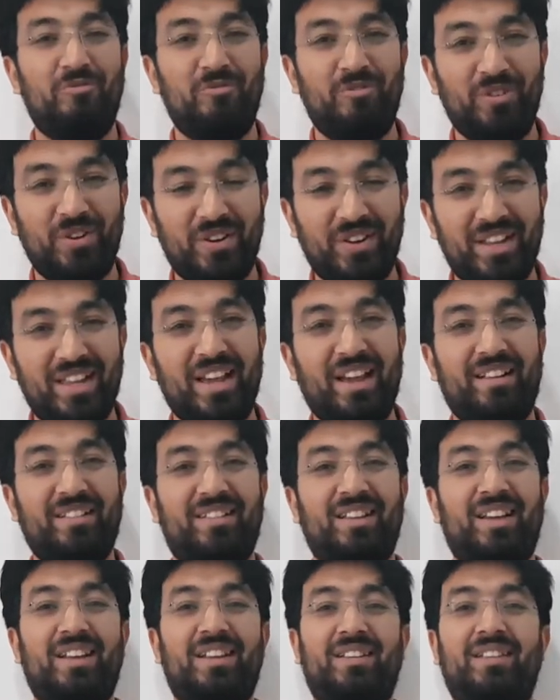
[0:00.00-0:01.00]
really
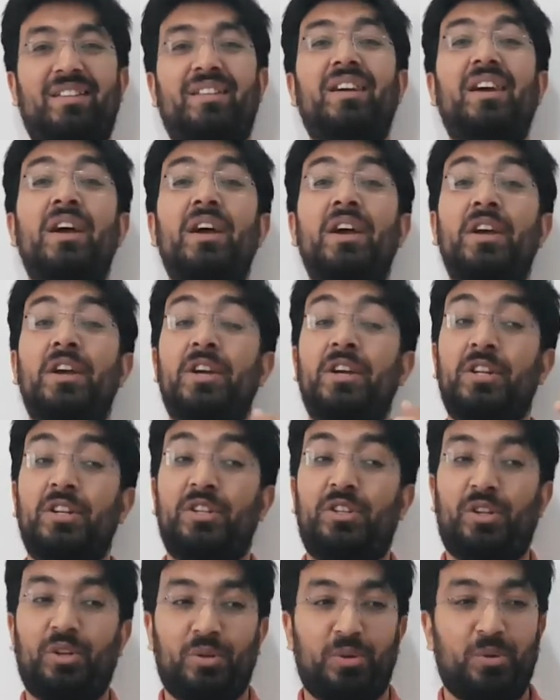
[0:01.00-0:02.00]
excited
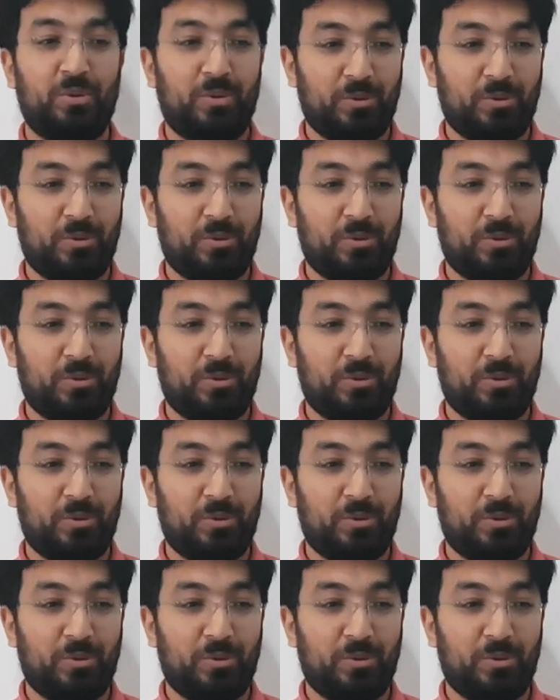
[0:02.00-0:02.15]
to